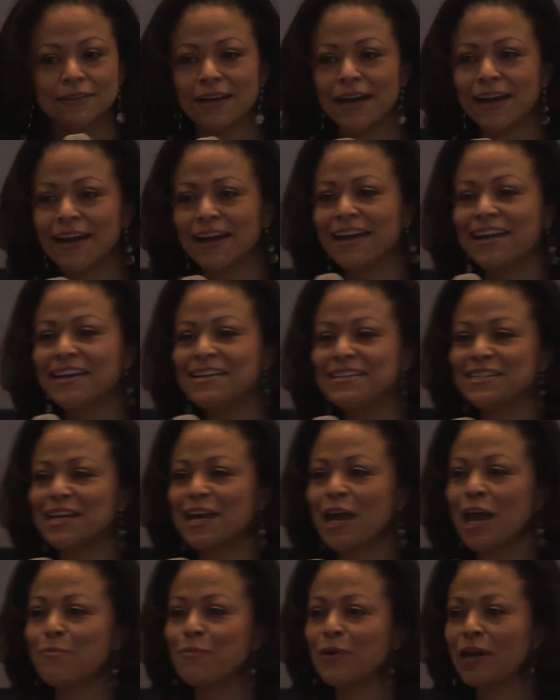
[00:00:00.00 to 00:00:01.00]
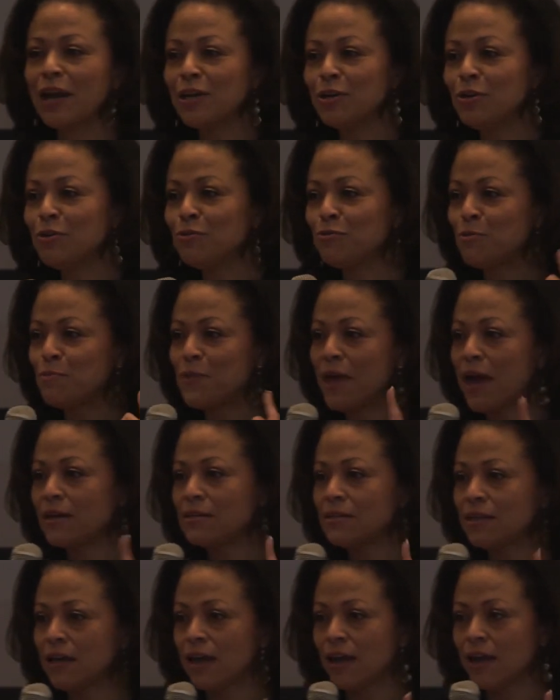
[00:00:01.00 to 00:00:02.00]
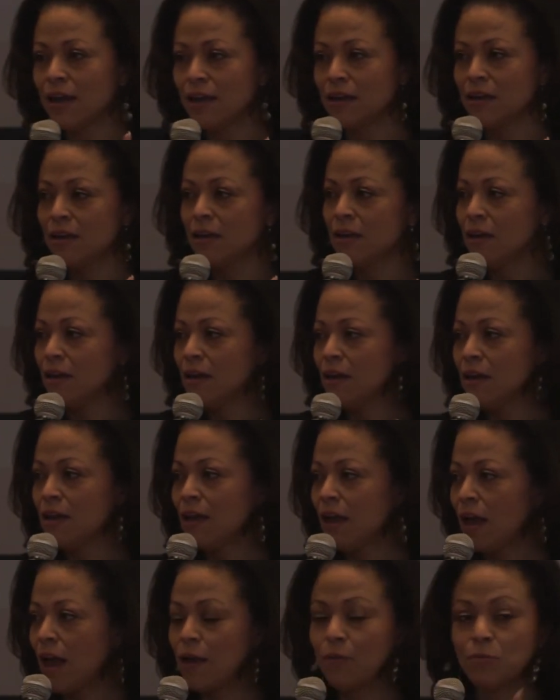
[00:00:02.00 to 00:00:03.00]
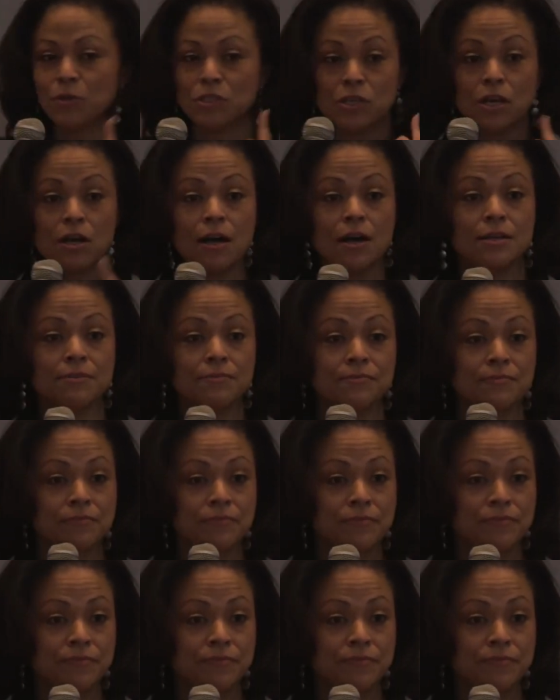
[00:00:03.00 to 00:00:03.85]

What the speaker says: right? But I knew from that day, it was on.